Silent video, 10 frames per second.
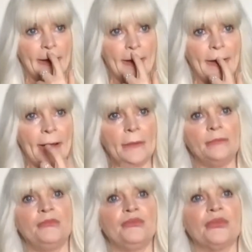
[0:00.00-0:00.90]

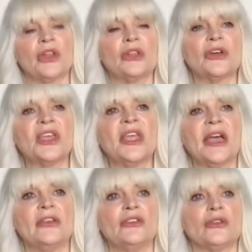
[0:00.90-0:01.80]
Um,
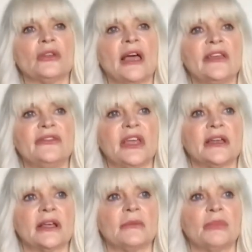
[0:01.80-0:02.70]
looking at your life
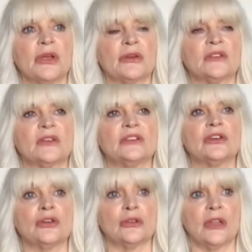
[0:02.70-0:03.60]
in comparison
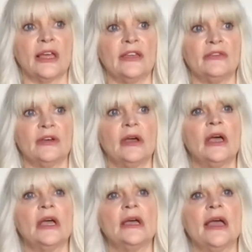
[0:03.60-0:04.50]
to her life
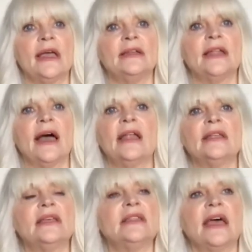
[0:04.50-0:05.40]
and not
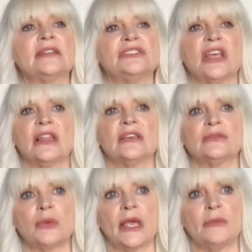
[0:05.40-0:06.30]
in that
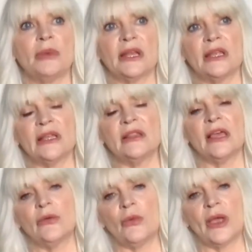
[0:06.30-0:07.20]
jealous way but in
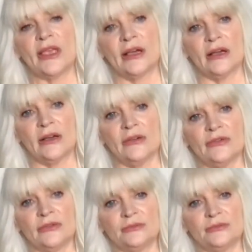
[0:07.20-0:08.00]
that way of